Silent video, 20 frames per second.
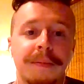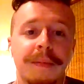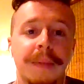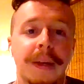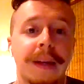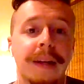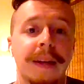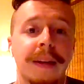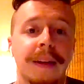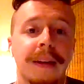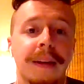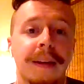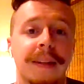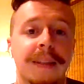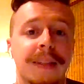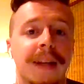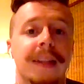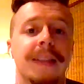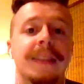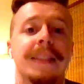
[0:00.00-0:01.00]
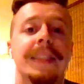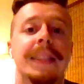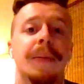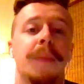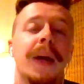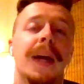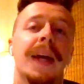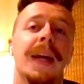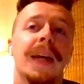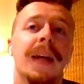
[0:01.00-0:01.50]
and just had to sit
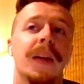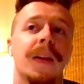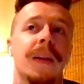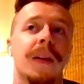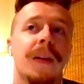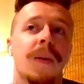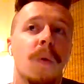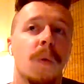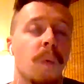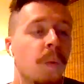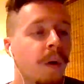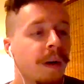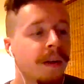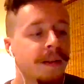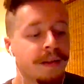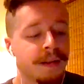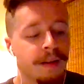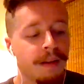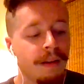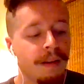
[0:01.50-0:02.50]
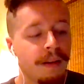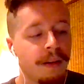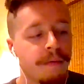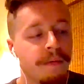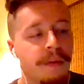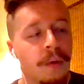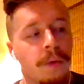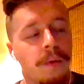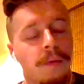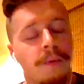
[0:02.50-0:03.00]
back and watch it all
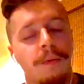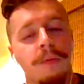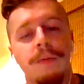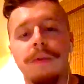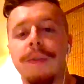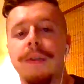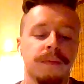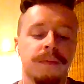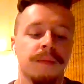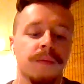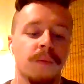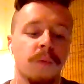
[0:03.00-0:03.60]
unfold,